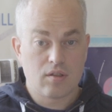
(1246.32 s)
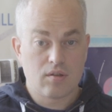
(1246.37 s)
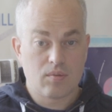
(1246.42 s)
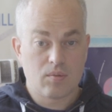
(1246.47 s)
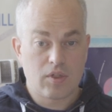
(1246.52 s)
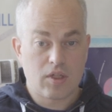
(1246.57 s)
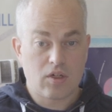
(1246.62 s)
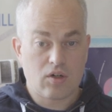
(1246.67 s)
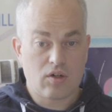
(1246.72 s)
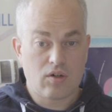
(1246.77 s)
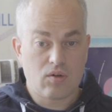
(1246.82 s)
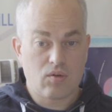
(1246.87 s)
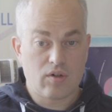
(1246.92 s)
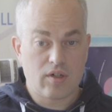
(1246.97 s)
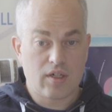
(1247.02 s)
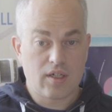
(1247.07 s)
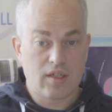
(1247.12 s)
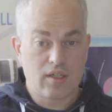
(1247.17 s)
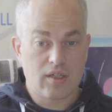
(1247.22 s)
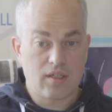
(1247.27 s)
We are
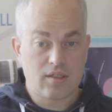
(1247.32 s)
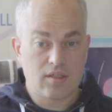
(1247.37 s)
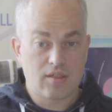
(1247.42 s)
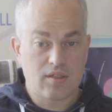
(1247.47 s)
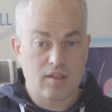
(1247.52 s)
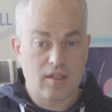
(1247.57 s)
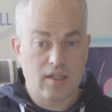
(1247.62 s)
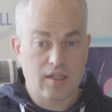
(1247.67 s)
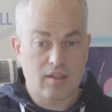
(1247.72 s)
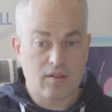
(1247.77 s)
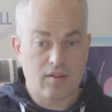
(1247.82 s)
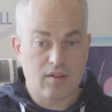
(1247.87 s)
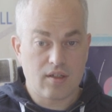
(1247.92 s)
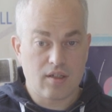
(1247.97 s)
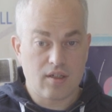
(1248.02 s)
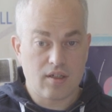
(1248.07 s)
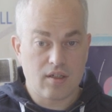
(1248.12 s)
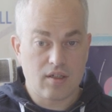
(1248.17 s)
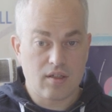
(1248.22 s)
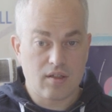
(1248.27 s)
already
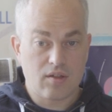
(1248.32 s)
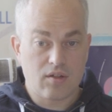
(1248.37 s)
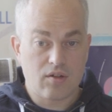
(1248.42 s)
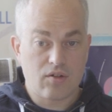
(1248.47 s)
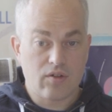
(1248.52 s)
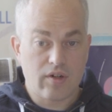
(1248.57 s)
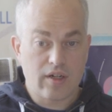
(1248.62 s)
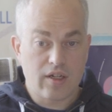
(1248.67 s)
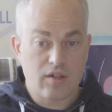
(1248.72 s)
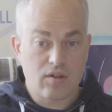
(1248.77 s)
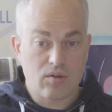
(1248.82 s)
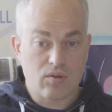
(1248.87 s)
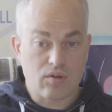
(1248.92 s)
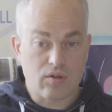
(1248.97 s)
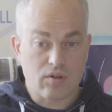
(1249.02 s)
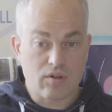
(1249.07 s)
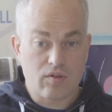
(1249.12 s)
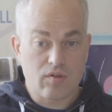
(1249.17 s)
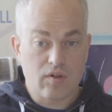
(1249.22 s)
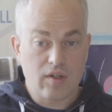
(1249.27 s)
selecting the red or
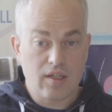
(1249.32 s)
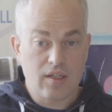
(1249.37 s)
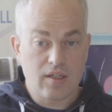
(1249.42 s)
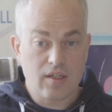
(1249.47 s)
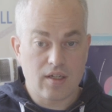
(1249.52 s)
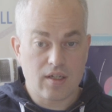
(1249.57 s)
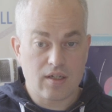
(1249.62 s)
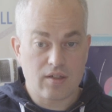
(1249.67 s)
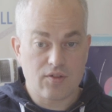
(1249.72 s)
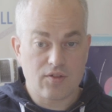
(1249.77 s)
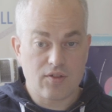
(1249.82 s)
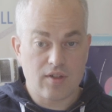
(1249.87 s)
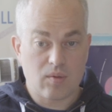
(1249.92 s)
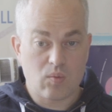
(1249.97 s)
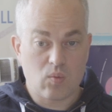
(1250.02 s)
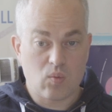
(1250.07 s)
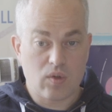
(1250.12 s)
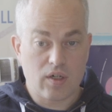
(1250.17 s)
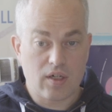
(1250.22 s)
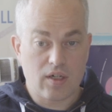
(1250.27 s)
green here
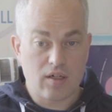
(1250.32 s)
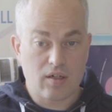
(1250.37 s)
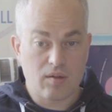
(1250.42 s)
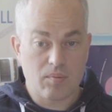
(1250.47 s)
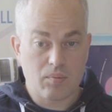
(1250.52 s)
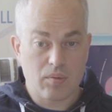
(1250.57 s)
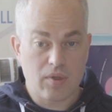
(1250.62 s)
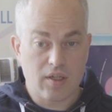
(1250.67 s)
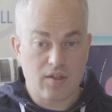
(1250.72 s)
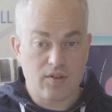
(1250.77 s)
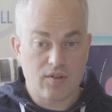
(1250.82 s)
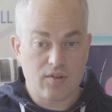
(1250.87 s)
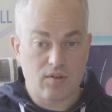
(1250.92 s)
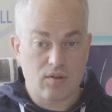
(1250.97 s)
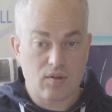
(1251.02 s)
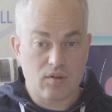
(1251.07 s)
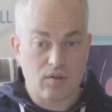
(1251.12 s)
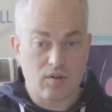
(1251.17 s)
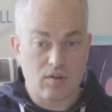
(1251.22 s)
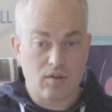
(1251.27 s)
somewhere based
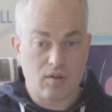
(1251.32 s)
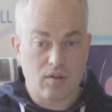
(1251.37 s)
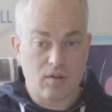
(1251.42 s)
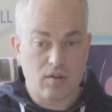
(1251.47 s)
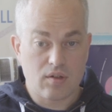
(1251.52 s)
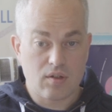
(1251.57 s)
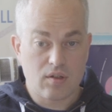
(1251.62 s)
on